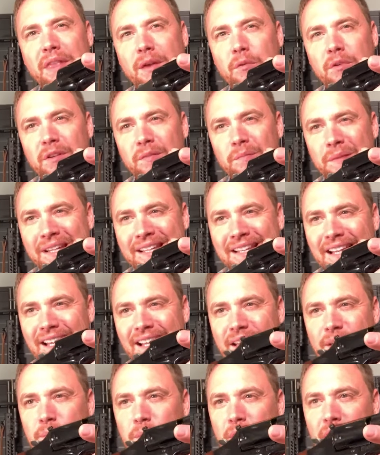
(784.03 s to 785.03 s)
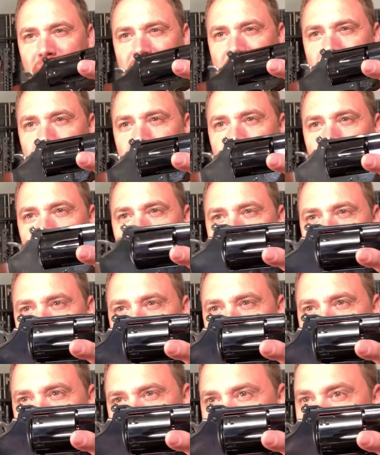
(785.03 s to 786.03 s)
would have been like brand new because
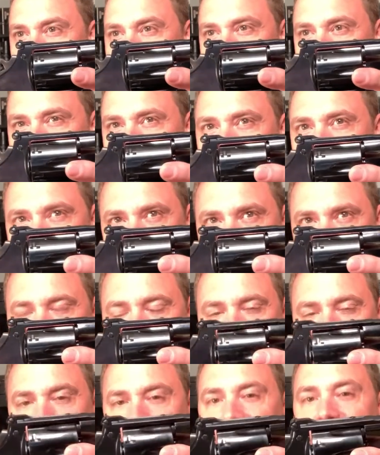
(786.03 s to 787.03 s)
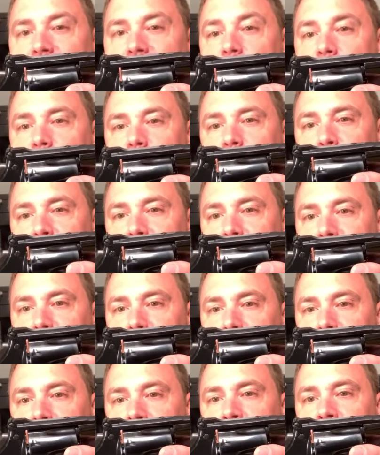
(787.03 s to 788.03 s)
I didn't have them brand
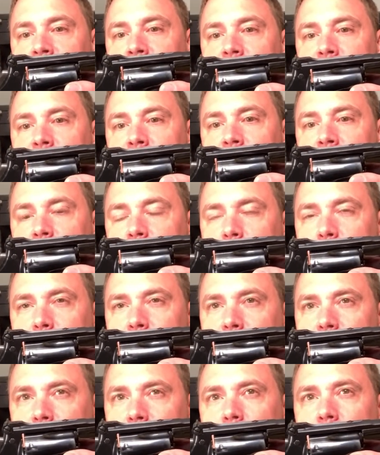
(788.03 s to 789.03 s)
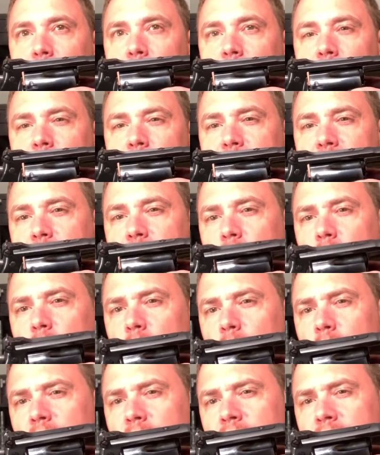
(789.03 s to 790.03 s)
new, but all the old